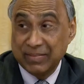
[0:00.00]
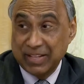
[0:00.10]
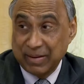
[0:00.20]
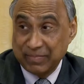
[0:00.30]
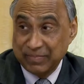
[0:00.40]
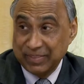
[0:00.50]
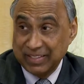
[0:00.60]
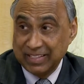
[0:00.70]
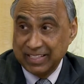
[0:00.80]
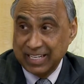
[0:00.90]
of them
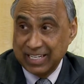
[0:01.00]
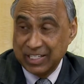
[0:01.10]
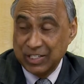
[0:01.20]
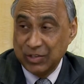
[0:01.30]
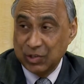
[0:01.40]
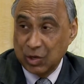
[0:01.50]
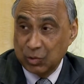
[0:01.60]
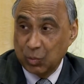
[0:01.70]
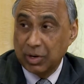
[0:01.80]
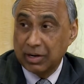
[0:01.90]
that you're going to have
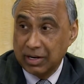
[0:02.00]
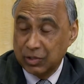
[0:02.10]
to work on.